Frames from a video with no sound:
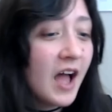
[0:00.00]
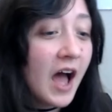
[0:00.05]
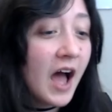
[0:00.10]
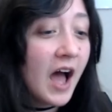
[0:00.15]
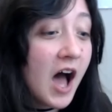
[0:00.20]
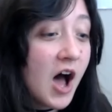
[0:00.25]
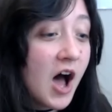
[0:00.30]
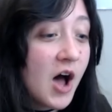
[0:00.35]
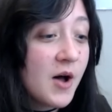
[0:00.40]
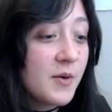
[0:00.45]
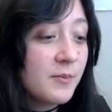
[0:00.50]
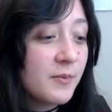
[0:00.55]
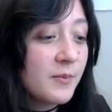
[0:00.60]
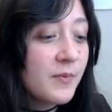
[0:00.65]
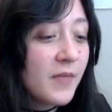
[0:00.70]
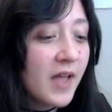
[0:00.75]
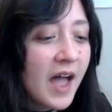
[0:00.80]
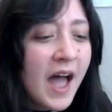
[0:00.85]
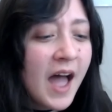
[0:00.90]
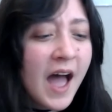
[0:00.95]
I
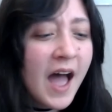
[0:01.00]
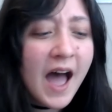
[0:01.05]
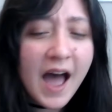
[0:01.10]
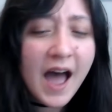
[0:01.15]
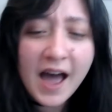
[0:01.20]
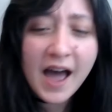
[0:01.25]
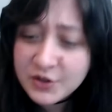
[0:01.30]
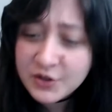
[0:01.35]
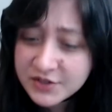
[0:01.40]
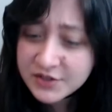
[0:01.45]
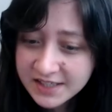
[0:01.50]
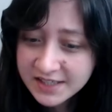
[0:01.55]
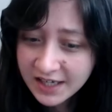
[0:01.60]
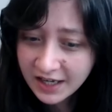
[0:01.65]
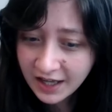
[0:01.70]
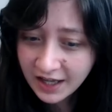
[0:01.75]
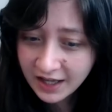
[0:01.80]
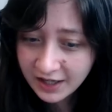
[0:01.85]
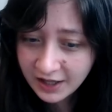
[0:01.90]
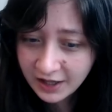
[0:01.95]
don't see
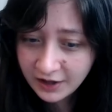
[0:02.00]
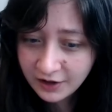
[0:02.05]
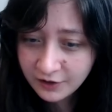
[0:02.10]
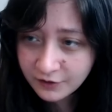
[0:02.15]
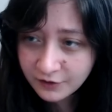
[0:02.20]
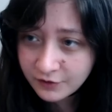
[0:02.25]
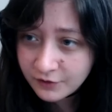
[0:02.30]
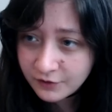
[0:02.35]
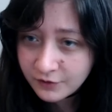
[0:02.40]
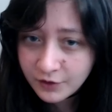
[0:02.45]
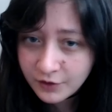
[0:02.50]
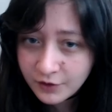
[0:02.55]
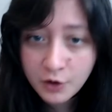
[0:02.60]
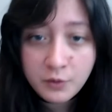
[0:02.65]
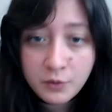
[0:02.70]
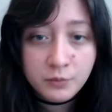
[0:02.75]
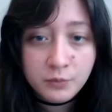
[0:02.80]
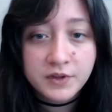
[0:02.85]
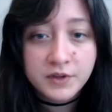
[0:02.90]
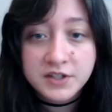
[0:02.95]
any, oh,
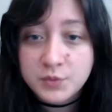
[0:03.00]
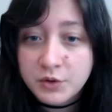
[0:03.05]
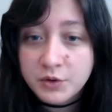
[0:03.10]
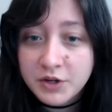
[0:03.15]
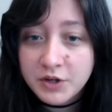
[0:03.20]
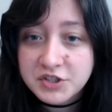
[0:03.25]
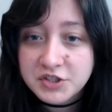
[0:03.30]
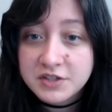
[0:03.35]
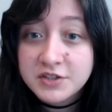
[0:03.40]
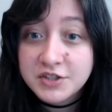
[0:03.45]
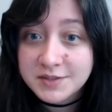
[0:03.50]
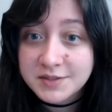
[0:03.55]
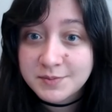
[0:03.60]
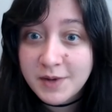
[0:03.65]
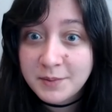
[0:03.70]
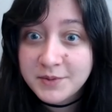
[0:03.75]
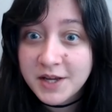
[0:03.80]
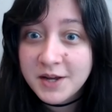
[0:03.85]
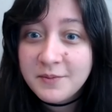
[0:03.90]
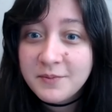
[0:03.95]
there's one question just
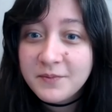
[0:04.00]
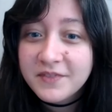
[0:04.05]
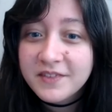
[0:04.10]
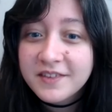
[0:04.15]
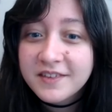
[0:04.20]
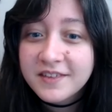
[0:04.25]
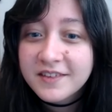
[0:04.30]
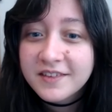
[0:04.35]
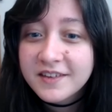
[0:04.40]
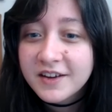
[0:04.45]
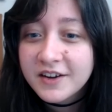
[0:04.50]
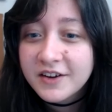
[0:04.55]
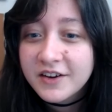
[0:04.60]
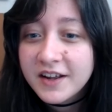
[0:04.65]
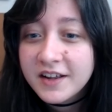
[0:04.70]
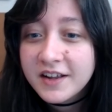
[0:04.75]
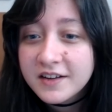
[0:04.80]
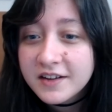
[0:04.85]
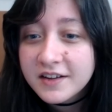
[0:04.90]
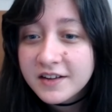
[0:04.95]
popped up.
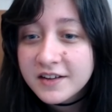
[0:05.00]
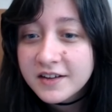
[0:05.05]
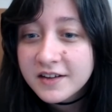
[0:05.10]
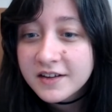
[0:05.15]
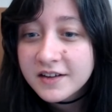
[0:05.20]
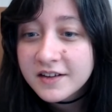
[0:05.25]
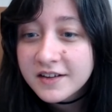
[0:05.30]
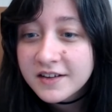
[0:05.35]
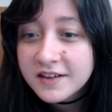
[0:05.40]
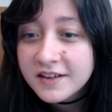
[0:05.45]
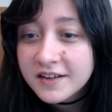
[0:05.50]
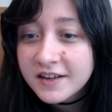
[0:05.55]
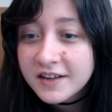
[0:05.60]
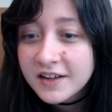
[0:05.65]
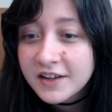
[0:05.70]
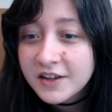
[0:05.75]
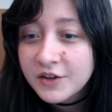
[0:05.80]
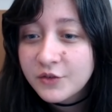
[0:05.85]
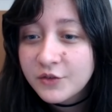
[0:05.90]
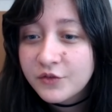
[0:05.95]
Okay.
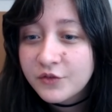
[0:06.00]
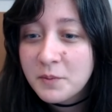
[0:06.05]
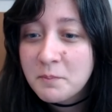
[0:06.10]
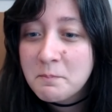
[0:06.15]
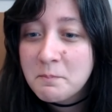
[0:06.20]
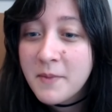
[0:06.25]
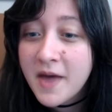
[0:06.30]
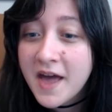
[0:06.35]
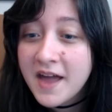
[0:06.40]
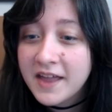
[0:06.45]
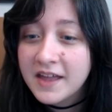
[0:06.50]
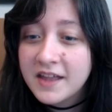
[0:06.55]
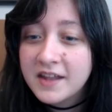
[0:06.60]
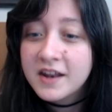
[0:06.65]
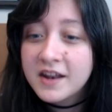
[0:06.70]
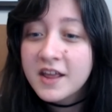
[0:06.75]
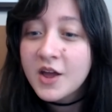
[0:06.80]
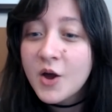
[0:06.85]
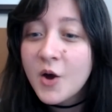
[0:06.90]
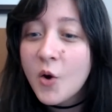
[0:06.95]
From
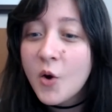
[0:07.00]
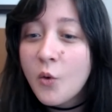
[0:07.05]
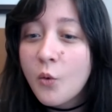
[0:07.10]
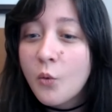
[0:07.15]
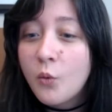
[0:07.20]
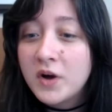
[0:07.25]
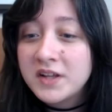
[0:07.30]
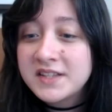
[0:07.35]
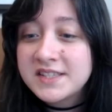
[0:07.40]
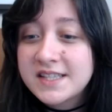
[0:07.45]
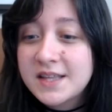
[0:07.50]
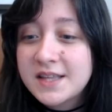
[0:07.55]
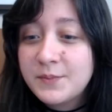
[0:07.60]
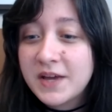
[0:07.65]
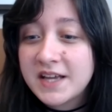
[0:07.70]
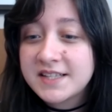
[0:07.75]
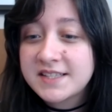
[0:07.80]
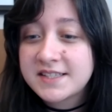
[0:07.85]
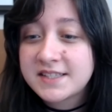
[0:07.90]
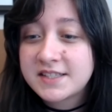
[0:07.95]
Megan, what's the
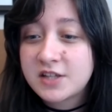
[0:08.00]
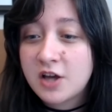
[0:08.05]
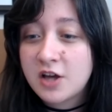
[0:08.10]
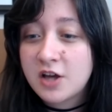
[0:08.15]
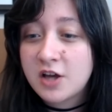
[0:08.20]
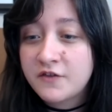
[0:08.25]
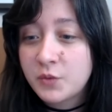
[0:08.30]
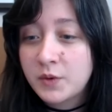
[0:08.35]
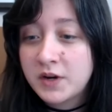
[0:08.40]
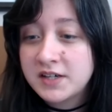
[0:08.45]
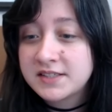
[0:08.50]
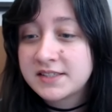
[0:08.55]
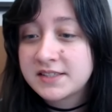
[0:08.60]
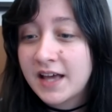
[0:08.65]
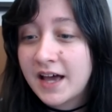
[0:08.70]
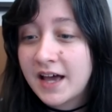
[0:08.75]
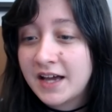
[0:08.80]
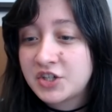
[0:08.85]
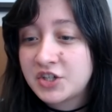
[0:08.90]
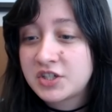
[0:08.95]
best software
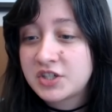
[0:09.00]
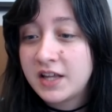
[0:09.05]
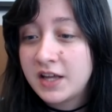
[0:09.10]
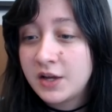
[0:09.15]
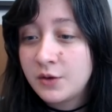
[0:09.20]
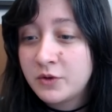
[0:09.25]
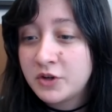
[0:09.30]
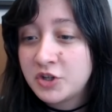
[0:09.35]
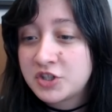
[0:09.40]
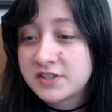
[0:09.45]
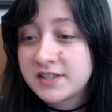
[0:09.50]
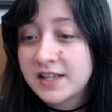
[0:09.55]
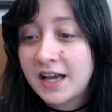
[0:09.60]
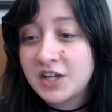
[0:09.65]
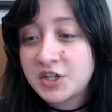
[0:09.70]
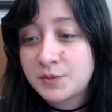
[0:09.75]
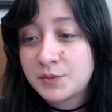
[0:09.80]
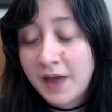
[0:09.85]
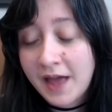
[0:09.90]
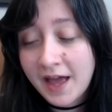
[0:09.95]
/ language
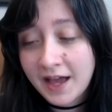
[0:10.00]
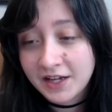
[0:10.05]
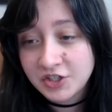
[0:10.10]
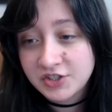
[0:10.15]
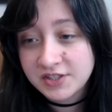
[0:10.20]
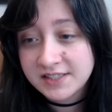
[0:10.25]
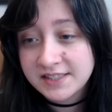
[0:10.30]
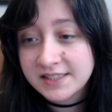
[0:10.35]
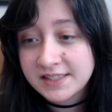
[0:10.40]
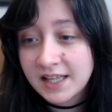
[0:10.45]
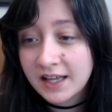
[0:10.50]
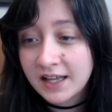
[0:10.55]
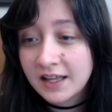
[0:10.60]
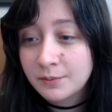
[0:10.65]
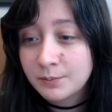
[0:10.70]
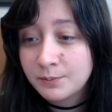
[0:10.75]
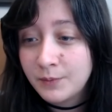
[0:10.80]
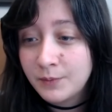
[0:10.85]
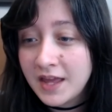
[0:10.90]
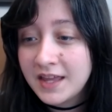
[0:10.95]
/ packages that
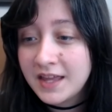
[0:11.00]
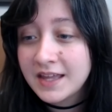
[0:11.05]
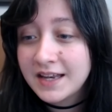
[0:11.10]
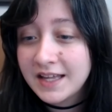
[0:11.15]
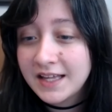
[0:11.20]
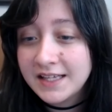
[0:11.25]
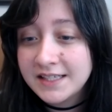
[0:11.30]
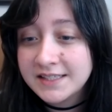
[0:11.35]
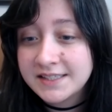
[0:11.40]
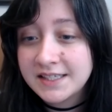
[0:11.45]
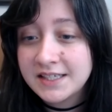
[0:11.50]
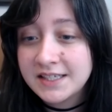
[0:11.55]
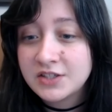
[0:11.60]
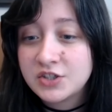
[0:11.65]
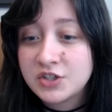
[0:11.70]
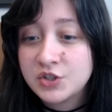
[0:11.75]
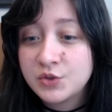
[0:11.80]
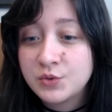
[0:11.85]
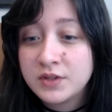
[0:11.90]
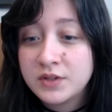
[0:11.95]
make it easy
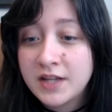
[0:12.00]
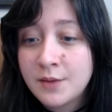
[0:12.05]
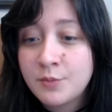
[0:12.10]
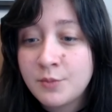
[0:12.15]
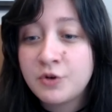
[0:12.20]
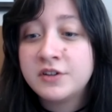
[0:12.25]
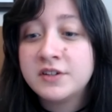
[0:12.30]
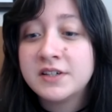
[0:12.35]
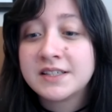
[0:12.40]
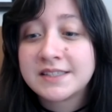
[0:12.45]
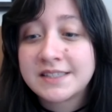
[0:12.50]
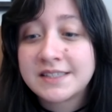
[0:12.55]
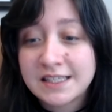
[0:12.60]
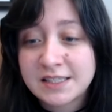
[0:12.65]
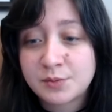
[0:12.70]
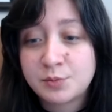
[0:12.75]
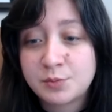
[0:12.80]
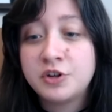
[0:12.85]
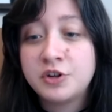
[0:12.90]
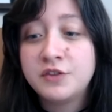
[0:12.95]
to enable
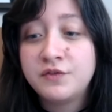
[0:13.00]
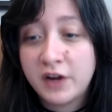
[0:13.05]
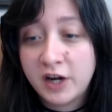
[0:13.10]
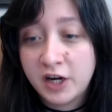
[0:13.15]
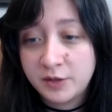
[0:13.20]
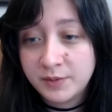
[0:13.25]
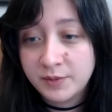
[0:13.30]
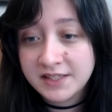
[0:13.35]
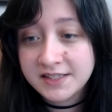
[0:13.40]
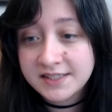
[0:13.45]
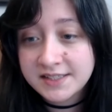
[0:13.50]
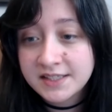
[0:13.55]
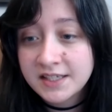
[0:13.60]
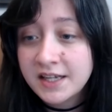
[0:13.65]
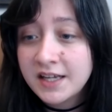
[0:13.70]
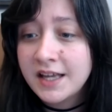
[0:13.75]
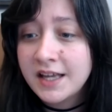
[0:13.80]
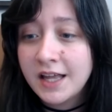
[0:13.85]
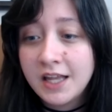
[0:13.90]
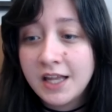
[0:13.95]
accessible environments?
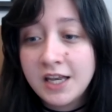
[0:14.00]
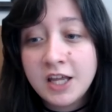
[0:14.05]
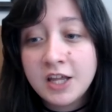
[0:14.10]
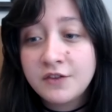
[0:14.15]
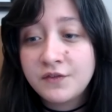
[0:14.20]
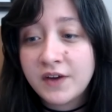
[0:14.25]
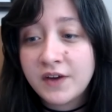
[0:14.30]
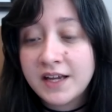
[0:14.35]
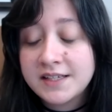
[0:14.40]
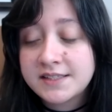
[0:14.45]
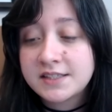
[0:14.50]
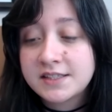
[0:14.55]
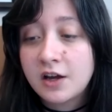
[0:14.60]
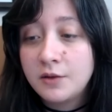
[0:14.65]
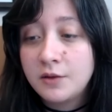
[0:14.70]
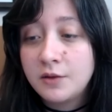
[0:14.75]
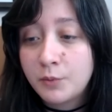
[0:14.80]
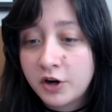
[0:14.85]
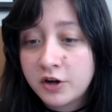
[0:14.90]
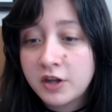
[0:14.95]
Any advice
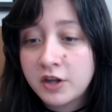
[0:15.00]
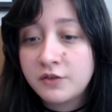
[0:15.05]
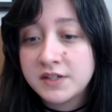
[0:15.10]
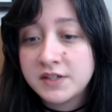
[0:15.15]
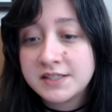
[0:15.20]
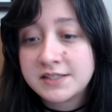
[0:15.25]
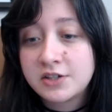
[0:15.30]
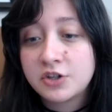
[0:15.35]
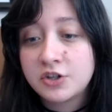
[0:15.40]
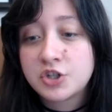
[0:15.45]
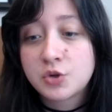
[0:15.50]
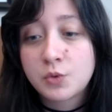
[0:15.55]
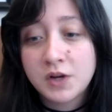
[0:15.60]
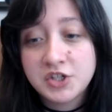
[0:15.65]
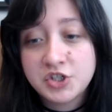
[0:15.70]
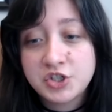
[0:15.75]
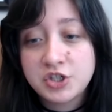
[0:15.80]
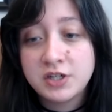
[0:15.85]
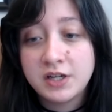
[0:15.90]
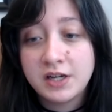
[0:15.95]
on market research
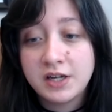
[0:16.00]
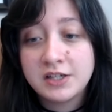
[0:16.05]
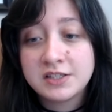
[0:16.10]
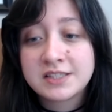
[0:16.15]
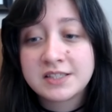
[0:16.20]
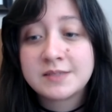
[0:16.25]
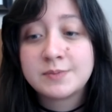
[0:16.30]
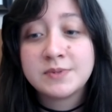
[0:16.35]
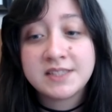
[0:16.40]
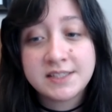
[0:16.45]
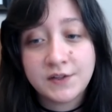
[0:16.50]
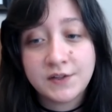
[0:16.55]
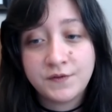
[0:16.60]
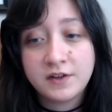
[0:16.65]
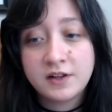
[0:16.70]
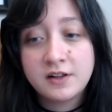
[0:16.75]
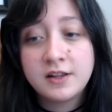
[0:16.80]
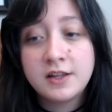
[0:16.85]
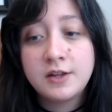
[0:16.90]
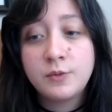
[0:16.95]
questionnaires,
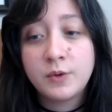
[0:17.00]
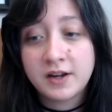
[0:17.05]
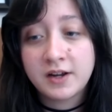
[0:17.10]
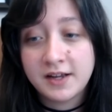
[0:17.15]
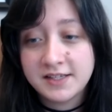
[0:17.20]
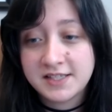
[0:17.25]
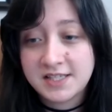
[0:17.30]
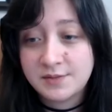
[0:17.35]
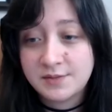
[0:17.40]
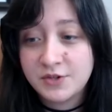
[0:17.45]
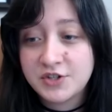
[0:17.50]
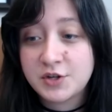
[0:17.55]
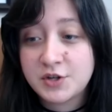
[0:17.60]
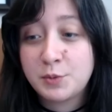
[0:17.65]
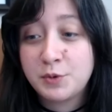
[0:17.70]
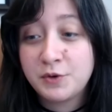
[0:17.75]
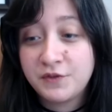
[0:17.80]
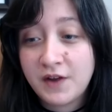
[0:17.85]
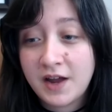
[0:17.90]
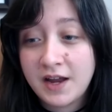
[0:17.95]
specifically where customers are
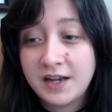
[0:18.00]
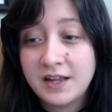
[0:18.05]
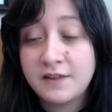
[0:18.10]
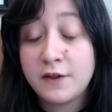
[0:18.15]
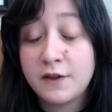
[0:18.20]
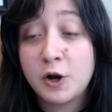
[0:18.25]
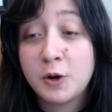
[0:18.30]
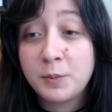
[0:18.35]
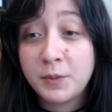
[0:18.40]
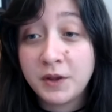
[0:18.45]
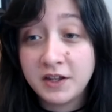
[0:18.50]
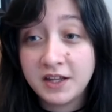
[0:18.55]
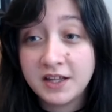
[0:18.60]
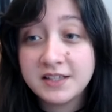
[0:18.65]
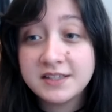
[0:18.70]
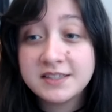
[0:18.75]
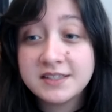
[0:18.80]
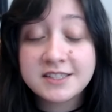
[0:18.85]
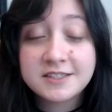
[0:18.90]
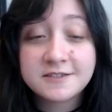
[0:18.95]
providing their
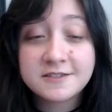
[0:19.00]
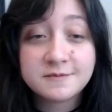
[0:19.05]
opinions?